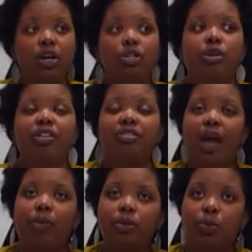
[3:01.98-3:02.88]
So I think
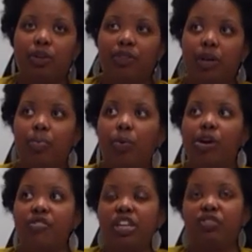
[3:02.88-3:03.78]
that was one of the
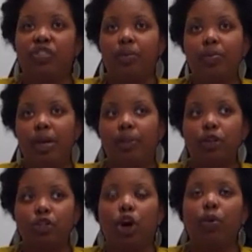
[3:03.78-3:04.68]
important things for them, to be able
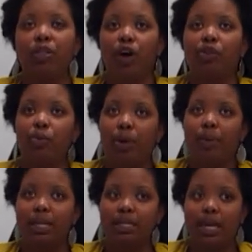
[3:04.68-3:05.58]
to talk with other women
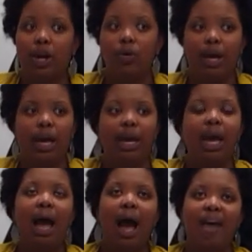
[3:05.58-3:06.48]
and say, okay,
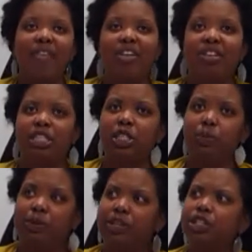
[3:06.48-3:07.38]
I've had this
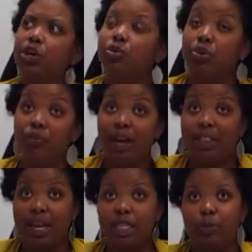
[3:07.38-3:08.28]
experience, oh, you've had
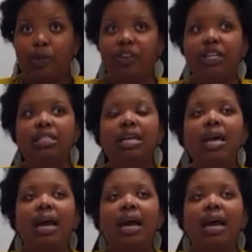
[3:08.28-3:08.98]
that experience,